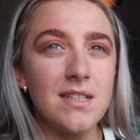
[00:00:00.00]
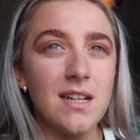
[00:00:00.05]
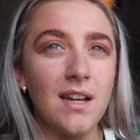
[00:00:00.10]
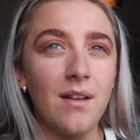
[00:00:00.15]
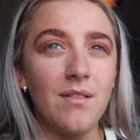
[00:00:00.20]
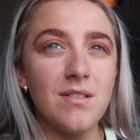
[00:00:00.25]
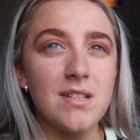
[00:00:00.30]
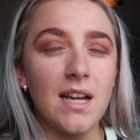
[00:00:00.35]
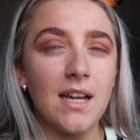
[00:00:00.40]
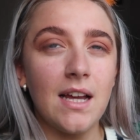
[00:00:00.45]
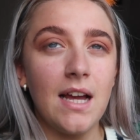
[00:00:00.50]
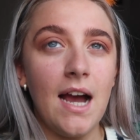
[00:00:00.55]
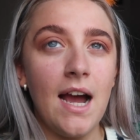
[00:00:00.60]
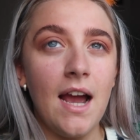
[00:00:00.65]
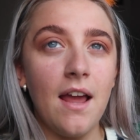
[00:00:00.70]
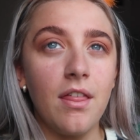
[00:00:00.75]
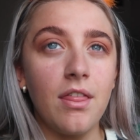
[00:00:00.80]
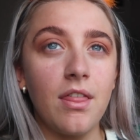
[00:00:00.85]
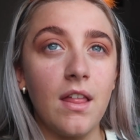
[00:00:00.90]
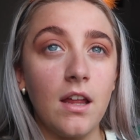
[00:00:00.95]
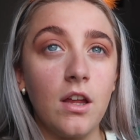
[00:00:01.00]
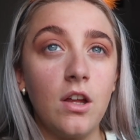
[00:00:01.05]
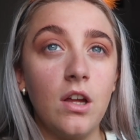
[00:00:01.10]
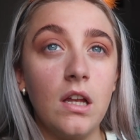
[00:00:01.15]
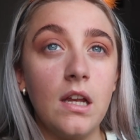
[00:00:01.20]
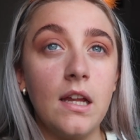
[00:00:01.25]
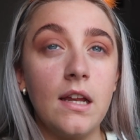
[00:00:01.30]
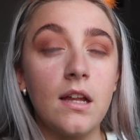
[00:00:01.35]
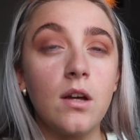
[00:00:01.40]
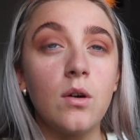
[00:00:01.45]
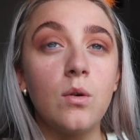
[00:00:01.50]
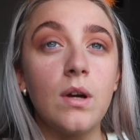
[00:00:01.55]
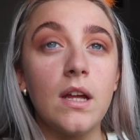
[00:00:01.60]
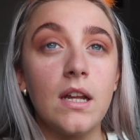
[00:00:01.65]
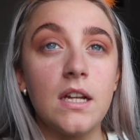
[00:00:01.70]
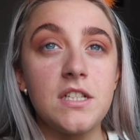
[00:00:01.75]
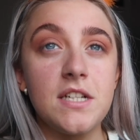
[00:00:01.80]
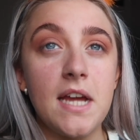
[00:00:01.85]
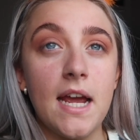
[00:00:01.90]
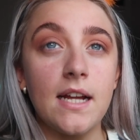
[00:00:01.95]
And he was like, I think you need to go get
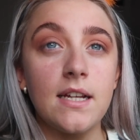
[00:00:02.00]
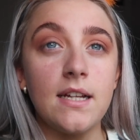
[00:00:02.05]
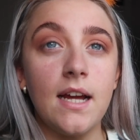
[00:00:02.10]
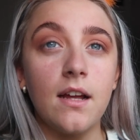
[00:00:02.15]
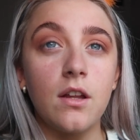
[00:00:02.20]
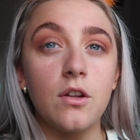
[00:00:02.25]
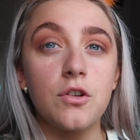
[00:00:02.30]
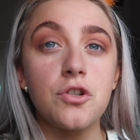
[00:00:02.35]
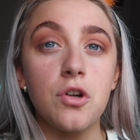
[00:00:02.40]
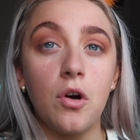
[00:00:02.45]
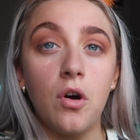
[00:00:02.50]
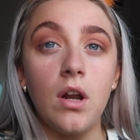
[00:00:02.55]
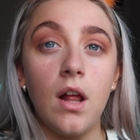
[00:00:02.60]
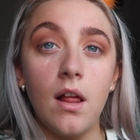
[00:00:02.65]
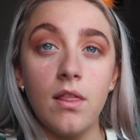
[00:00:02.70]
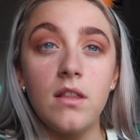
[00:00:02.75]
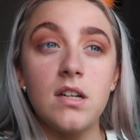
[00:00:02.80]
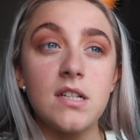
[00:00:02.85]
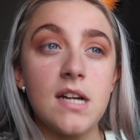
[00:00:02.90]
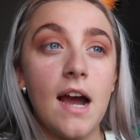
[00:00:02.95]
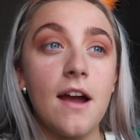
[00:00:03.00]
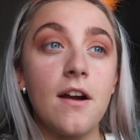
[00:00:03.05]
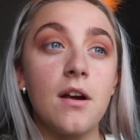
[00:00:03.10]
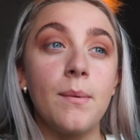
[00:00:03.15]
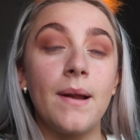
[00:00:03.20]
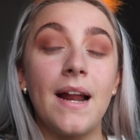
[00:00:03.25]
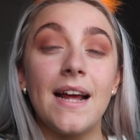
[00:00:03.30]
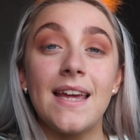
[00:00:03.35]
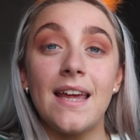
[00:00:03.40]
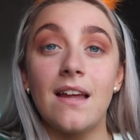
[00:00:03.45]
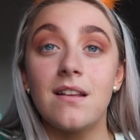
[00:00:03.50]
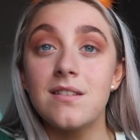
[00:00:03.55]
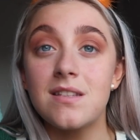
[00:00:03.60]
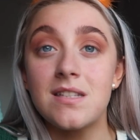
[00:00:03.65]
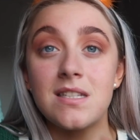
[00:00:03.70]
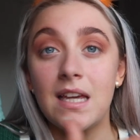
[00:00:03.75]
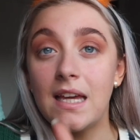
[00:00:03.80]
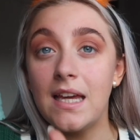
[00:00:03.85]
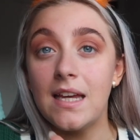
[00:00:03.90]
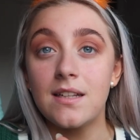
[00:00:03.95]
it checked. I think there's something on the tire, but I can't
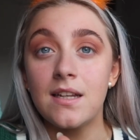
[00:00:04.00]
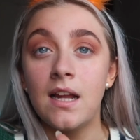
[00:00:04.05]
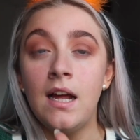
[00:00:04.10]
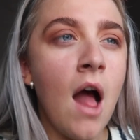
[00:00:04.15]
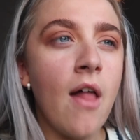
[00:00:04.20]
see it.